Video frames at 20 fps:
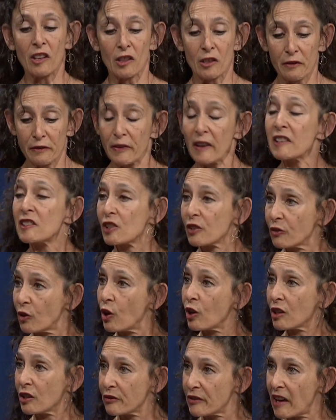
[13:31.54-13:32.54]
face of
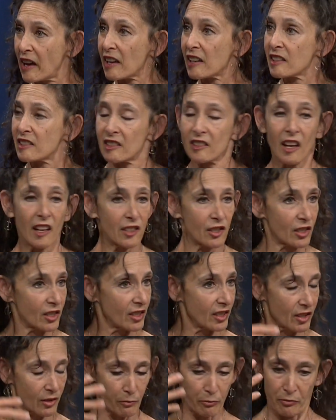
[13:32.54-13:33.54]
all of that. It's not just
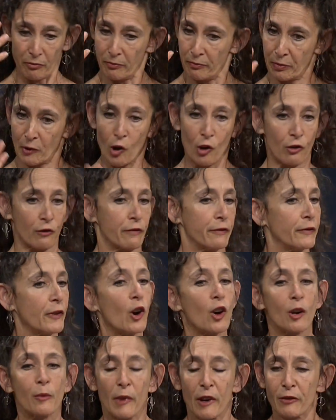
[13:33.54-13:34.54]
let's go
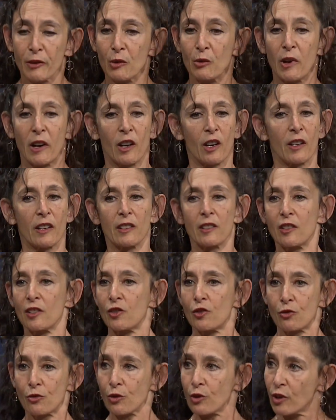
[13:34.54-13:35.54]
farm everywhere and
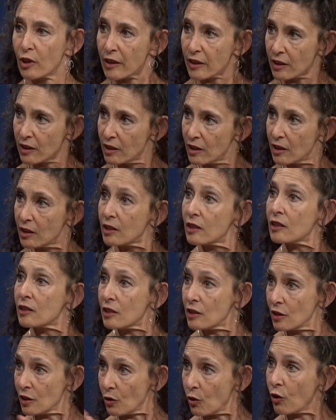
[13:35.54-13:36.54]
destroy,
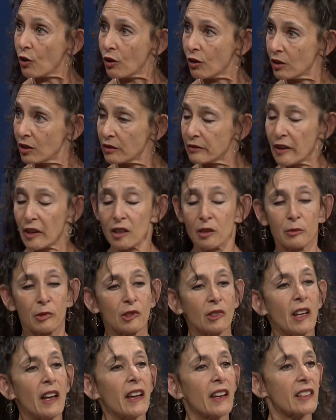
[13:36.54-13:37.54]
all
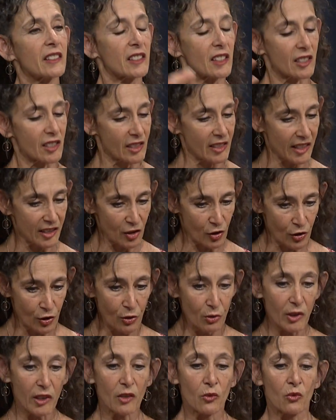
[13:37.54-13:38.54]
available lands. It's let's
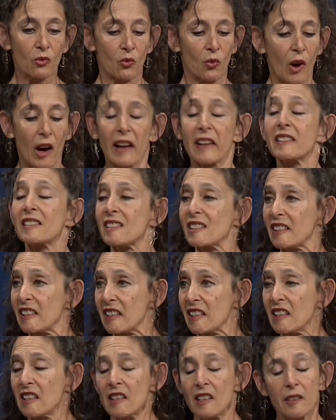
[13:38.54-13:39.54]
do it
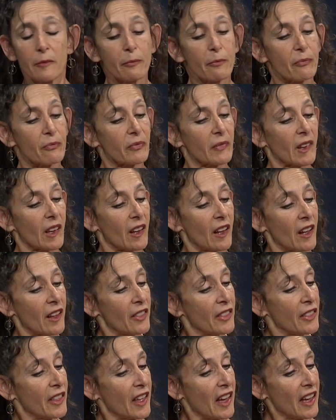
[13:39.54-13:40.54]
wisely.
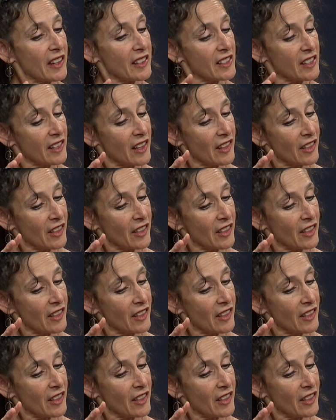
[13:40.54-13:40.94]
That